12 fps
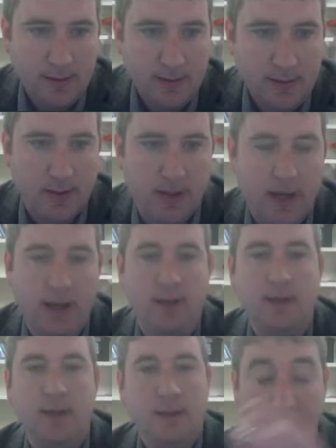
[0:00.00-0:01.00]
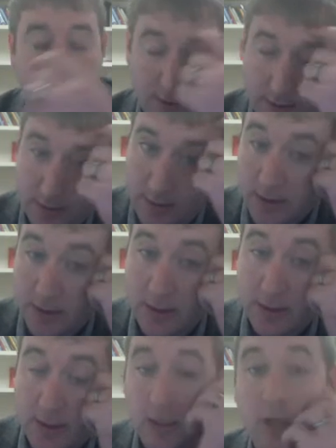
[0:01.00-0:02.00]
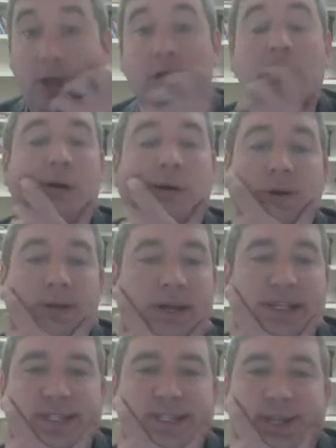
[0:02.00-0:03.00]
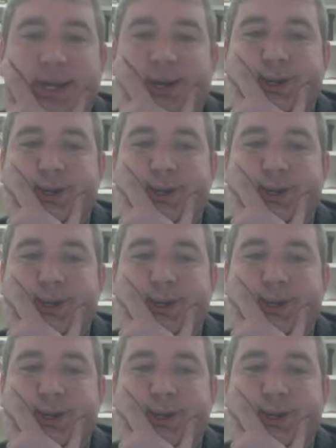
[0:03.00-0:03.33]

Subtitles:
Okay? Oh, let's see here.